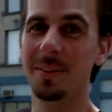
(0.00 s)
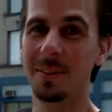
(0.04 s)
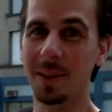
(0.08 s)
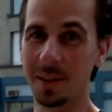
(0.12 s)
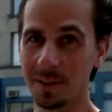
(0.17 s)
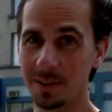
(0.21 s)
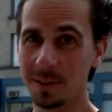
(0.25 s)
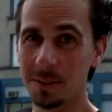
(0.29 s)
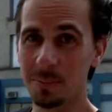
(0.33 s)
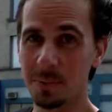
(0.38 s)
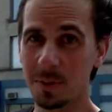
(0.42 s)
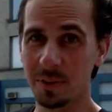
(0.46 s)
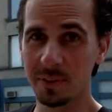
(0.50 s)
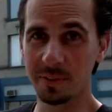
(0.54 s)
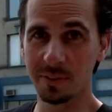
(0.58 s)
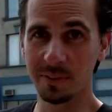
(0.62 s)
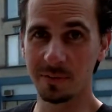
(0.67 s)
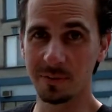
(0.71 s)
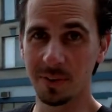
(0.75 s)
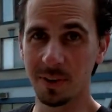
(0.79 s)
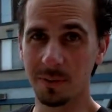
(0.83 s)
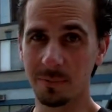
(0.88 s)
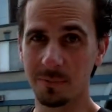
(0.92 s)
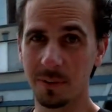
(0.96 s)
Thank you, Boise
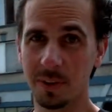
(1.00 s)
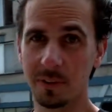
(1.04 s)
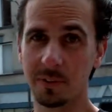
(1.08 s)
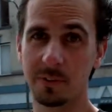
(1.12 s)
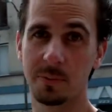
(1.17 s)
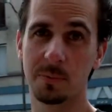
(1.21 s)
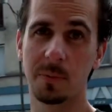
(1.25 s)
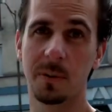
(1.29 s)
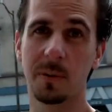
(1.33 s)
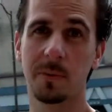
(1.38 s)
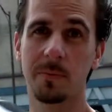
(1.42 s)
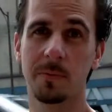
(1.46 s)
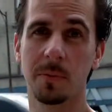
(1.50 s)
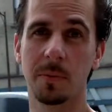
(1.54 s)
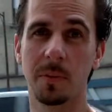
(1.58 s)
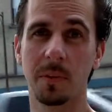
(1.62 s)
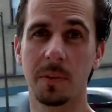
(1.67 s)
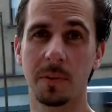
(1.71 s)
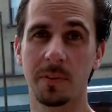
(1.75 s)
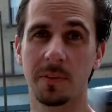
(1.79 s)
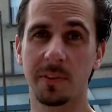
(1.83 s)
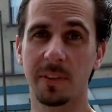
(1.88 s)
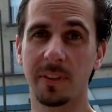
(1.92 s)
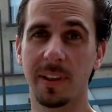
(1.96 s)
Film Festival,
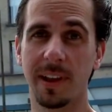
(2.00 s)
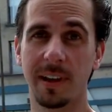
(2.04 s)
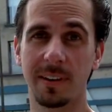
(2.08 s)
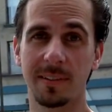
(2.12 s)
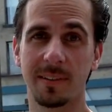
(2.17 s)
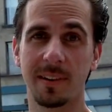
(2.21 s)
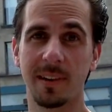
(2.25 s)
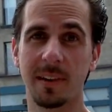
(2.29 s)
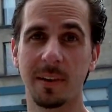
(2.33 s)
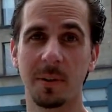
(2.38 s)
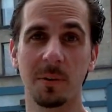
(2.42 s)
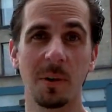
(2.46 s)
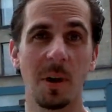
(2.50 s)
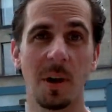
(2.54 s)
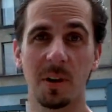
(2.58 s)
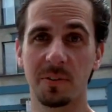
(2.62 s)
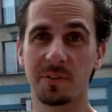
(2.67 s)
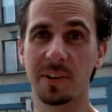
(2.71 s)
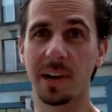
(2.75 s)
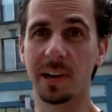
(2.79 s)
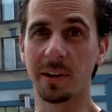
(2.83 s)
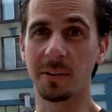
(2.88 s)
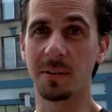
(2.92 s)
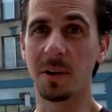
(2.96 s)
for selecting
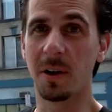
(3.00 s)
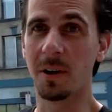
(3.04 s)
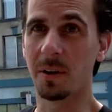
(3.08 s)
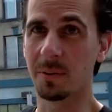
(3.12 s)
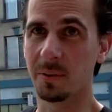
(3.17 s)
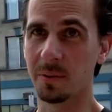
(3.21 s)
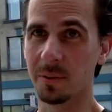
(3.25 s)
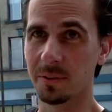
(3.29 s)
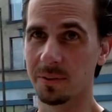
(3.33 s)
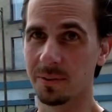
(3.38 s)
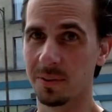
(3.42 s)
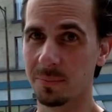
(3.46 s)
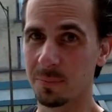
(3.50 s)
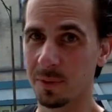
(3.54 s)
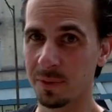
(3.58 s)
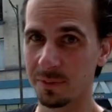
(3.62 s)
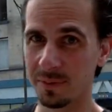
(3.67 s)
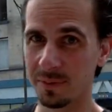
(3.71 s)
Garageland Chronicles.